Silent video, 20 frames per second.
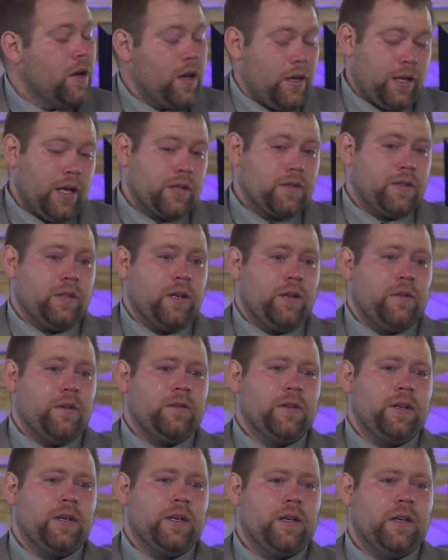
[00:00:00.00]
And that's another
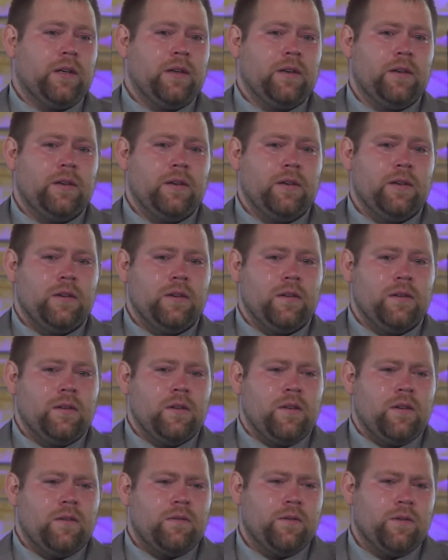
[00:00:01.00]
thing.
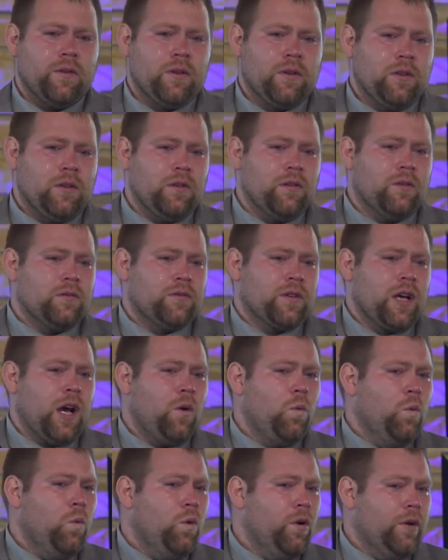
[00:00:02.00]
For years, I
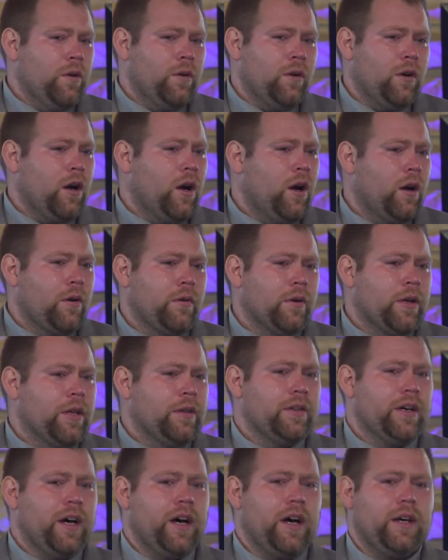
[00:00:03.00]
would not read
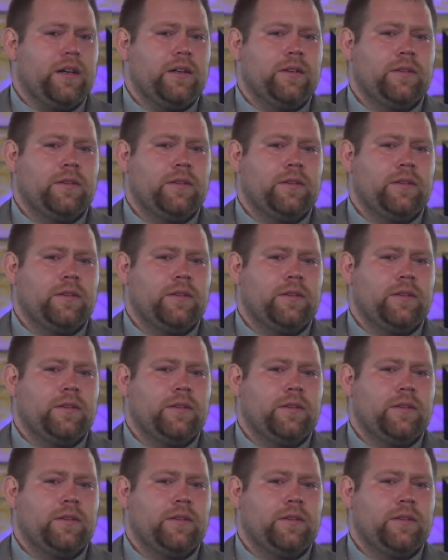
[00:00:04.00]
that.